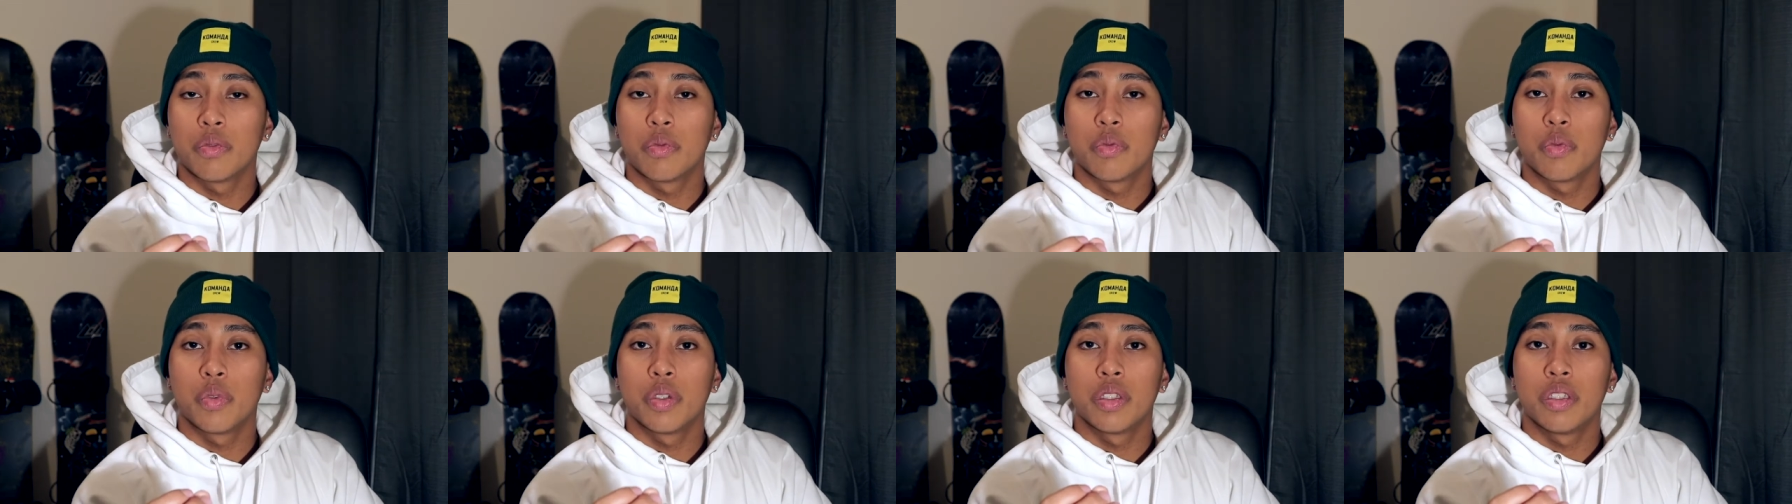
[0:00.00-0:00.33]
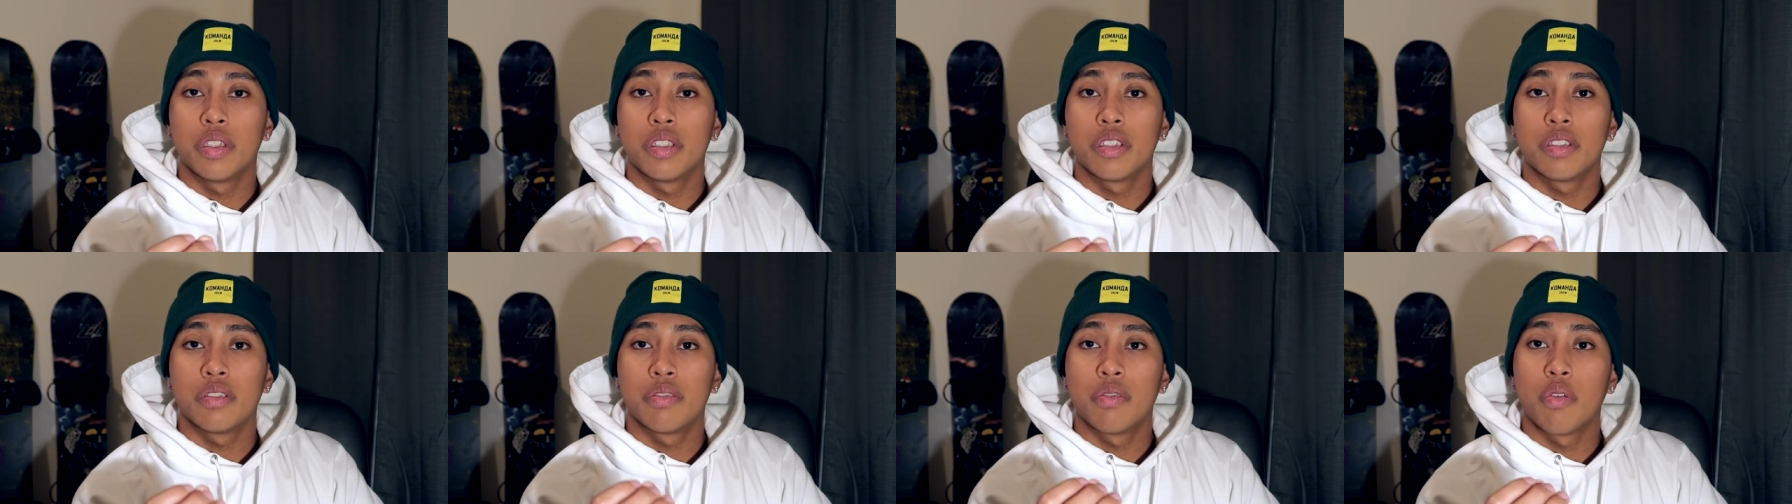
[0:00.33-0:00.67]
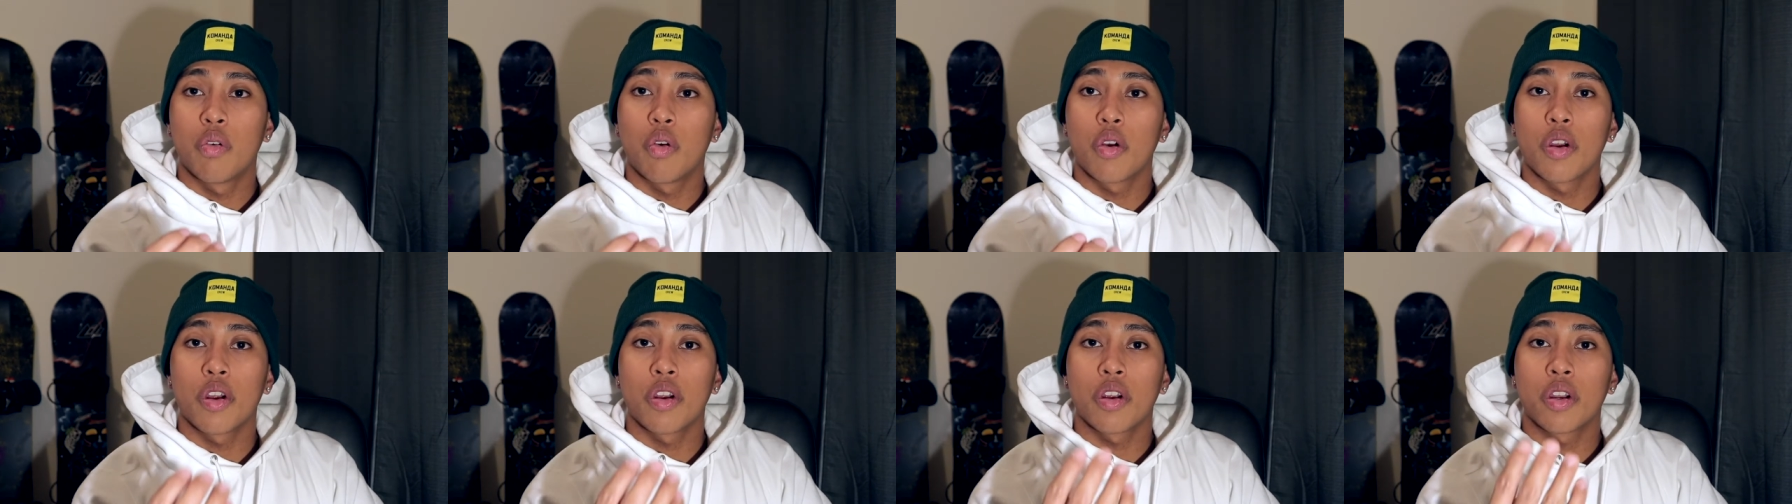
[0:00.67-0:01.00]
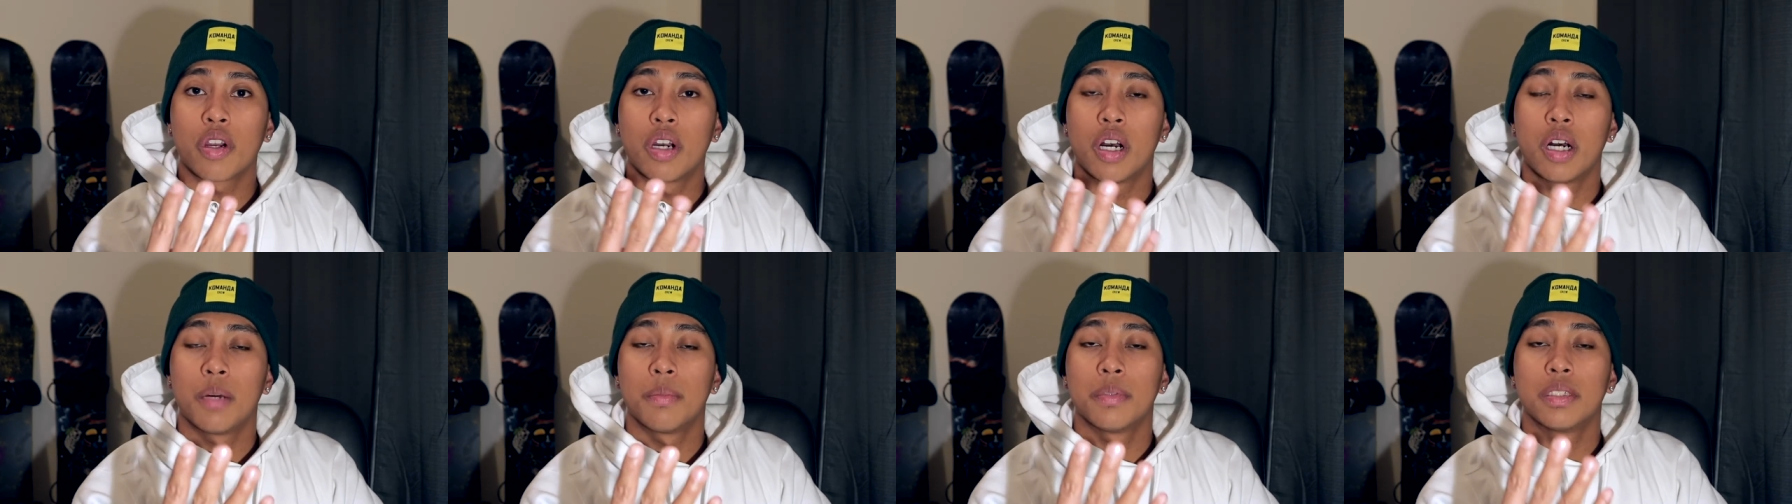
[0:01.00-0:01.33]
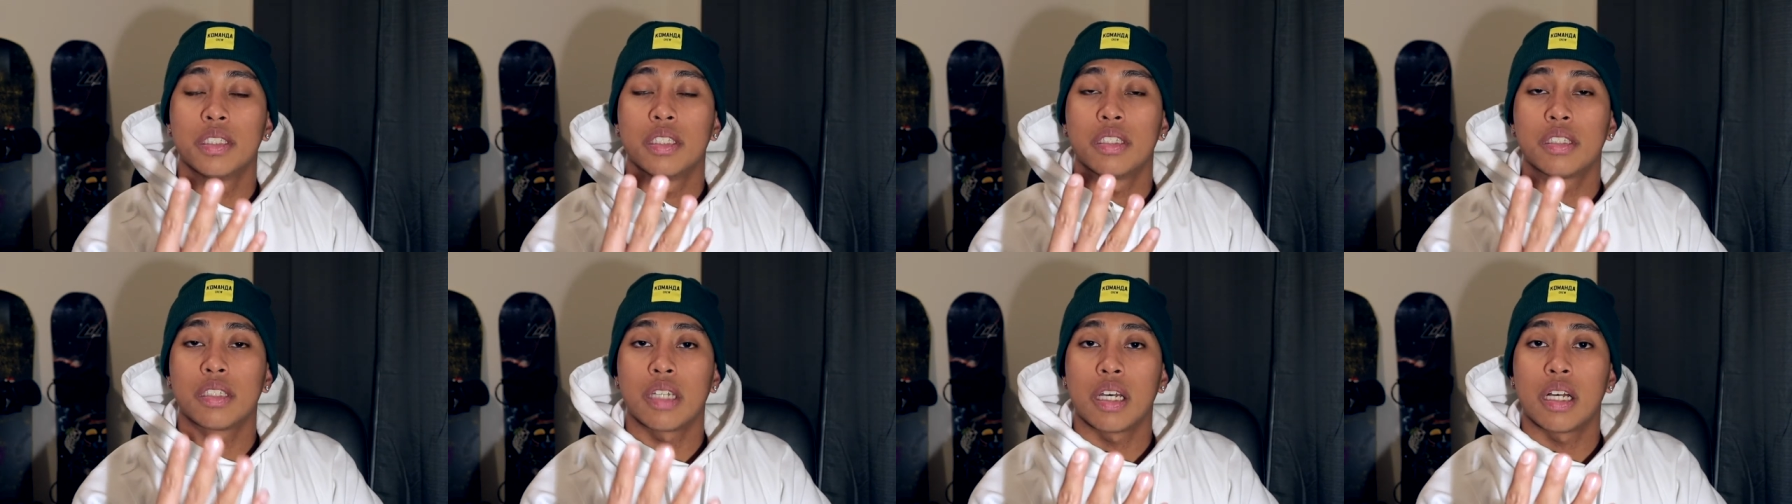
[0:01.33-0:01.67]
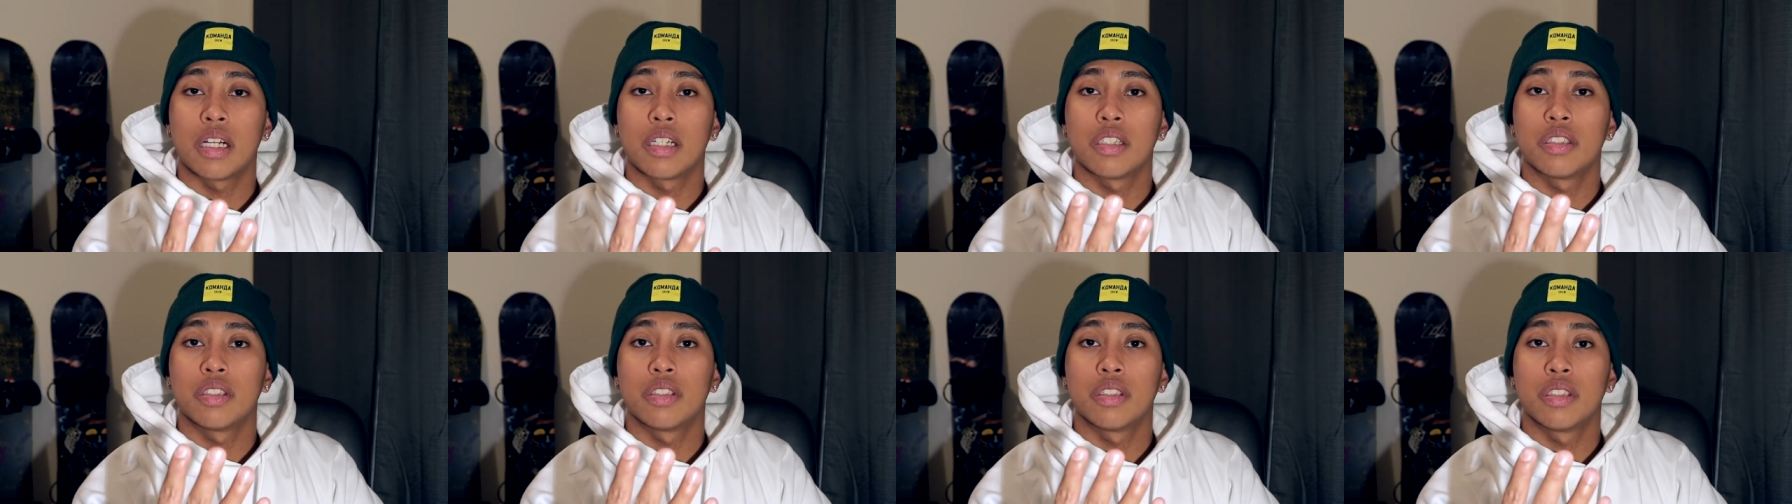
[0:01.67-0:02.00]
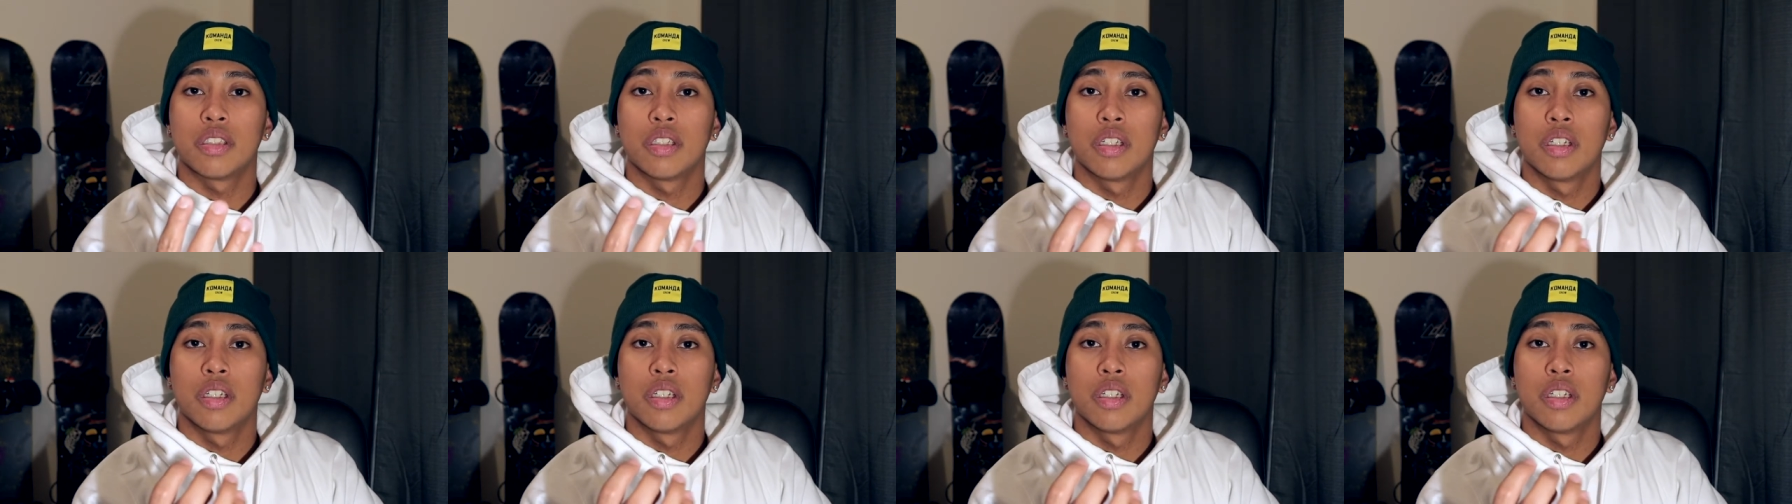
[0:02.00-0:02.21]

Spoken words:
With these four common styles,